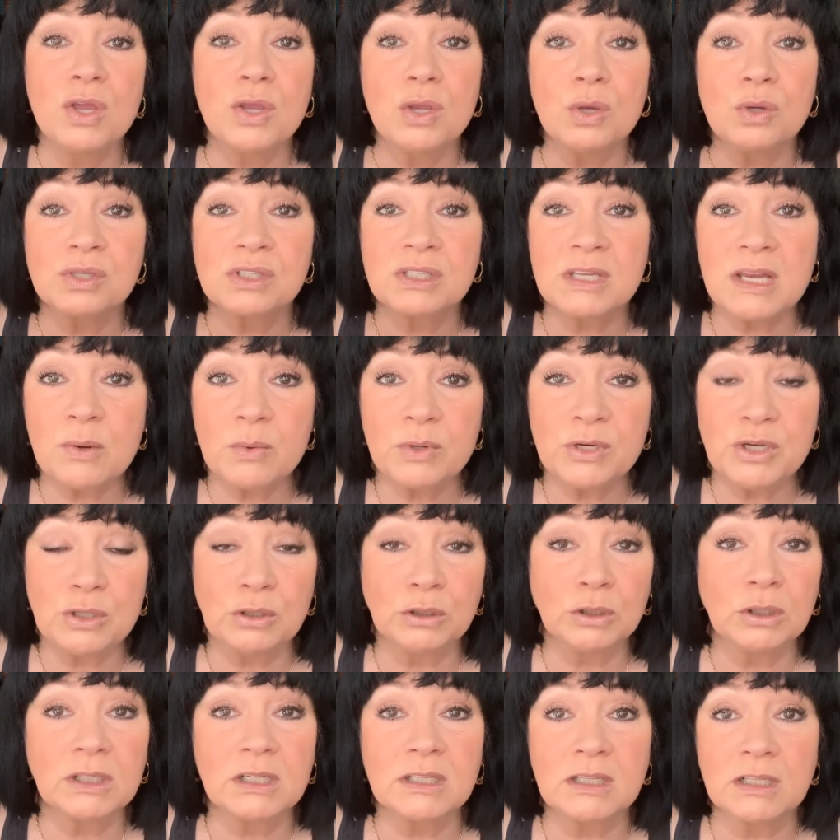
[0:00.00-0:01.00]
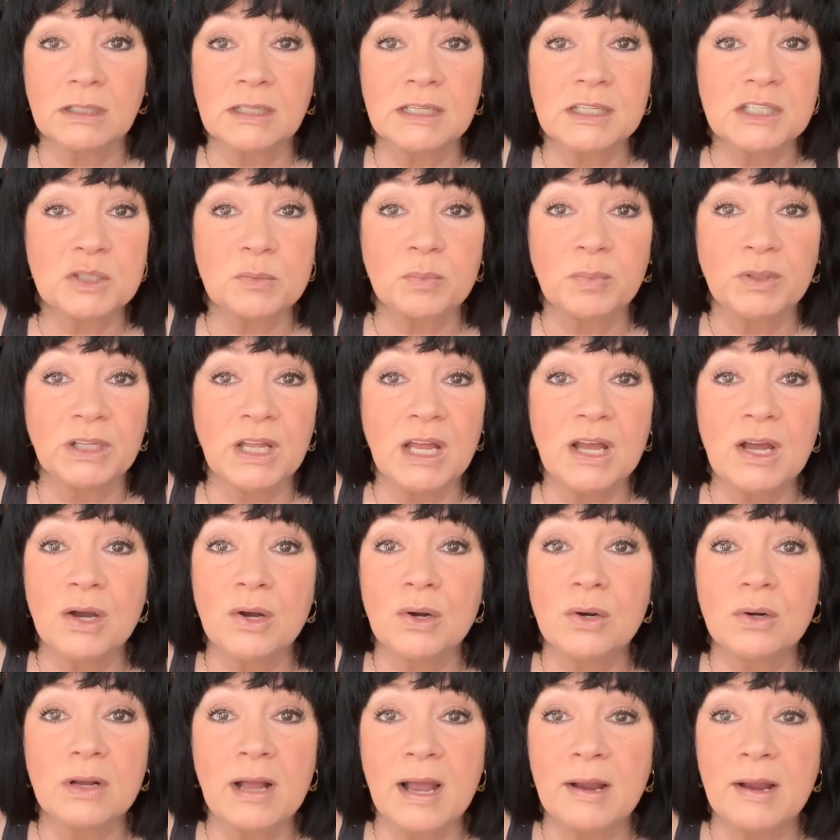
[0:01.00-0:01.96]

You'll see when you look at the list below,